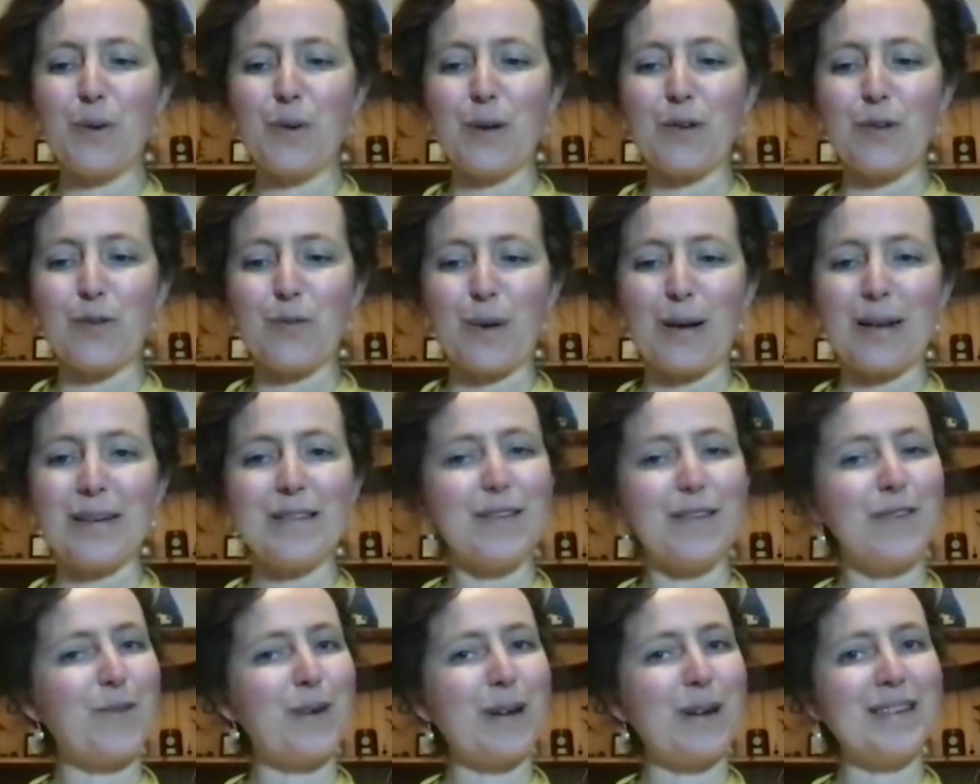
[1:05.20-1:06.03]
and
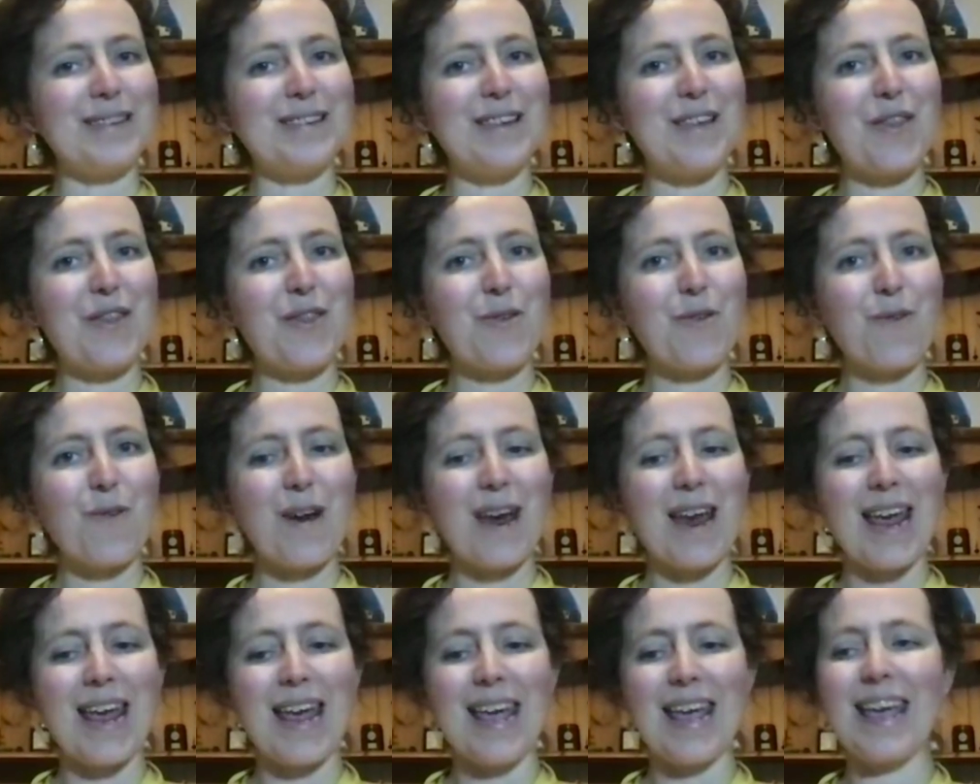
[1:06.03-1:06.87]

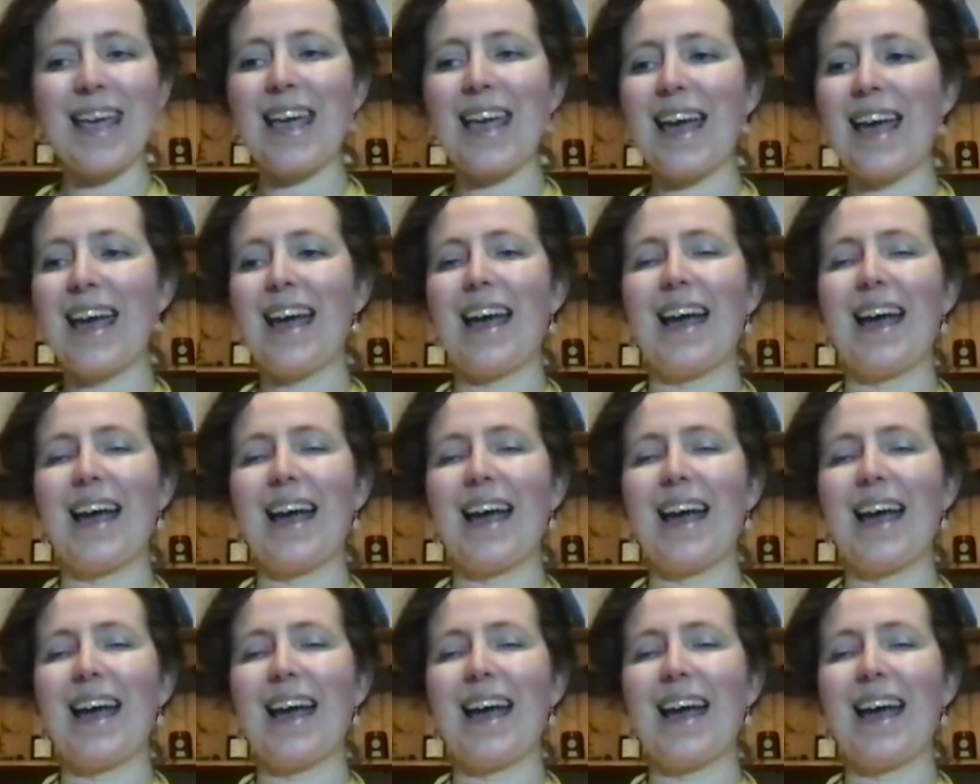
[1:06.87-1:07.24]
2023.